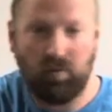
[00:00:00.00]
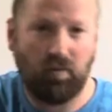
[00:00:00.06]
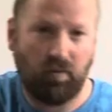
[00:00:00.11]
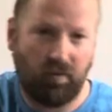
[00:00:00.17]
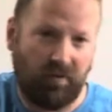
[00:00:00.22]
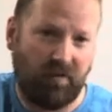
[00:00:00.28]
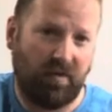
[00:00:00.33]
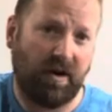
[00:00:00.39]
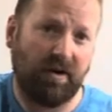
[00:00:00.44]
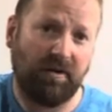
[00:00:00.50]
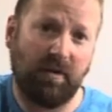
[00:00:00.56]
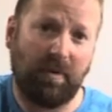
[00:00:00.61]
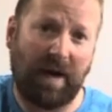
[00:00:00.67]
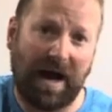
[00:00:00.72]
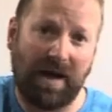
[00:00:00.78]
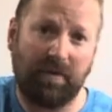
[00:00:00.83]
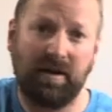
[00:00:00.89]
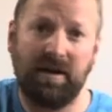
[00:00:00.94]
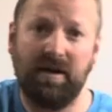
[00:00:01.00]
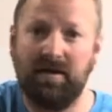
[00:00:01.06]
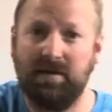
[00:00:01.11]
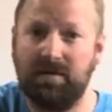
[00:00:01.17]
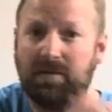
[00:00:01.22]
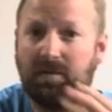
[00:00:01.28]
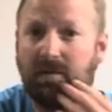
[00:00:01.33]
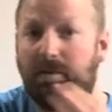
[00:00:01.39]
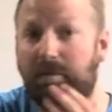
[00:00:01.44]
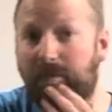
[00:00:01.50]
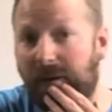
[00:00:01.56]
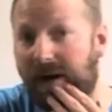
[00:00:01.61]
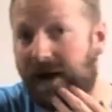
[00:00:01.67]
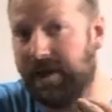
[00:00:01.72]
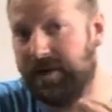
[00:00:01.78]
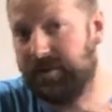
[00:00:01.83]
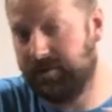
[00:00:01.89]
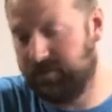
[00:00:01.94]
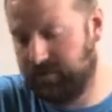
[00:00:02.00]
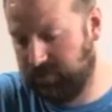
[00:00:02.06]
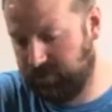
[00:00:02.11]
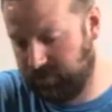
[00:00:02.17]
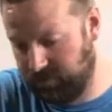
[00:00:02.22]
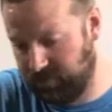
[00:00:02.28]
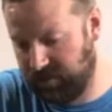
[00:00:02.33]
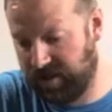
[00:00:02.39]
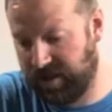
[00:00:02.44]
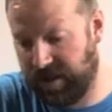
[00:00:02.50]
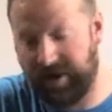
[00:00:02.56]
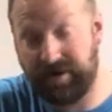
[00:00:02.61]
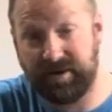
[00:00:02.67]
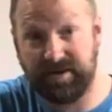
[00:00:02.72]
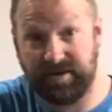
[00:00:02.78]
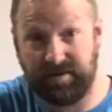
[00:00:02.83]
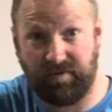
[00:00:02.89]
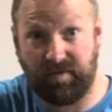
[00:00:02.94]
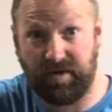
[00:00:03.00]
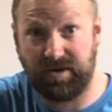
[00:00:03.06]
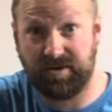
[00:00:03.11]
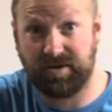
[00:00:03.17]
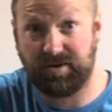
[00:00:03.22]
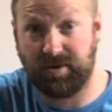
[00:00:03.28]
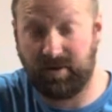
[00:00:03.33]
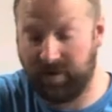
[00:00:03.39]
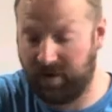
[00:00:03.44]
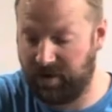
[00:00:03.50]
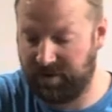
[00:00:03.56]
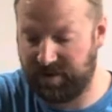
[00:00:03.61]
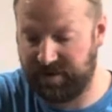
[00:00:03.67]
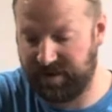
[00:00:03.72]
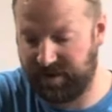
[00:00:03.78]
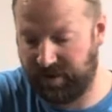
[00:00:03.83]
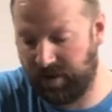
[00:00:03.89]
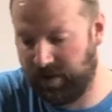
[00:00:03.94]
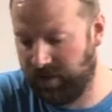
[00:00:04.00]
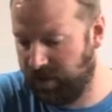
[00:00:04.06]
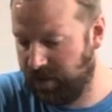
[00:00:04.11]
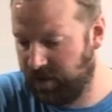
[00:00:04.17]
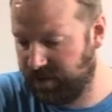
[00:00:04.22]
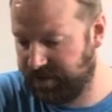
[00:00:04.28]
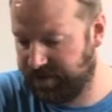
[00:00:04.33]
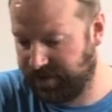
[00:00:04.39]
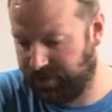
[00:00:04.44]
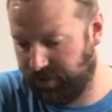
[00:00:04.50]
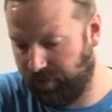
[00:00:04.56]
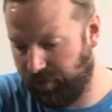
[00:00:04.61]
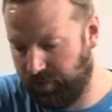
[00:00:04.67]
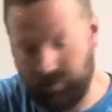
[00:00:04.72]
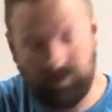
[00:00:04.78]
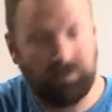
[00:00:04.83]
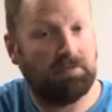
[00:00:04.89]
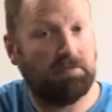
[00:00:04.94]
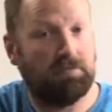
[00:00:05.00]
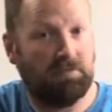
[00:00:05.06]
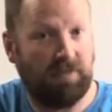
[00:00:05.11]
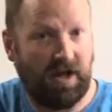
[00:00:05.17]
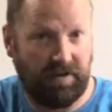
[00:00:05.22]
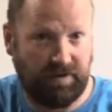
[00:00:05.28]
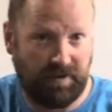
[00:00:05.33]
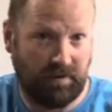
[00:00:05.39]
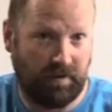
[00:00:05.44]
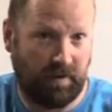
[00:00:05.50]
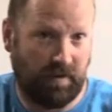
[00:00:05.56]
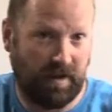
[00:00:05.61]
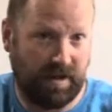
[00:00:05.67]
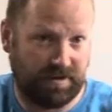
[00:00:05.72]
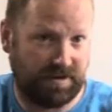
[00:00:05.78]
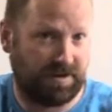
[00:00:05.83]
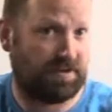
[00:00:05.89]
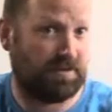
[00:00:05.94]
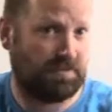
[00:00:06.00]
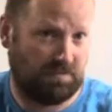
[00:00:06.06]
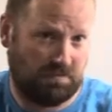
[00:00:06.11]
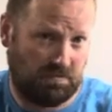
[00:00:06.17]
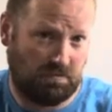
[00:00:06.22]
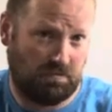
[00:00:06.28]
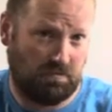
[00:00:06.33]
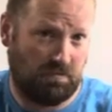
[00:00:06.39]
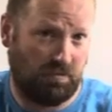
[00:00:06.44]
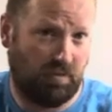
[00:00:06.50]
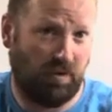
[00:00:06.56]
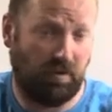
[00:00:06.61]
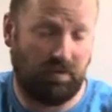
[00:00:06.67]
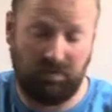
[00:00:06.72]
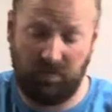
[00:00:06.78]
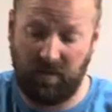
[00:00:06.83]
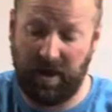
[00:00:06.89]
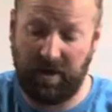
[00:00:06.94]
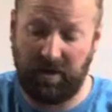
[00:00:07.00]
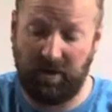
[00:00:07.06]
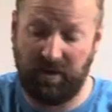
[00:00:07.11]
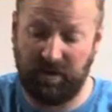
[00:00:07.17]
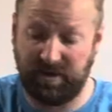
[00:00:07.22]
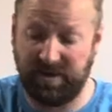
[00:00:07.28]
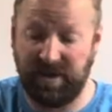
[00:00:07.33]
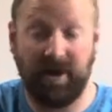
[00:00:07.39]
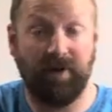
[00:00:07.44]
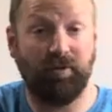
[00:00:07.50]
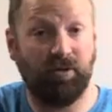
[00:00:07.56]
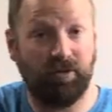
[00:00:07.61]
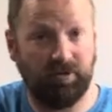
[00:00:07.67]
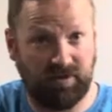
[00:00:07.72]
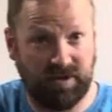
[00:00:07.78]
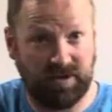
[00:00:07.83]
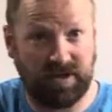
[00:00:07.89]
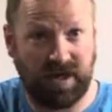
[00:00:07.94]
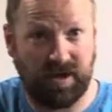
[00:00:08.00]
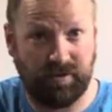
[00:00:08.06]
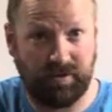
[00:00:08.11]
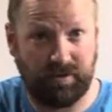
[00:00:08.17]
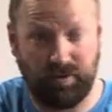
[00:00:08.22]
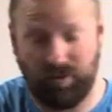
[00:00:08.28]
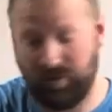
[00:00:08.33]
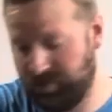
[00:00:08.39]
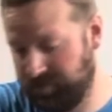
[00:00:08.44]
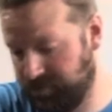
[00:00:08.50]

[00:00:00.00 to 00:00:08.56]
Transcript: Fairly poppy, but Carrie is a very strong country singer. So I think that's understandable and tolerable.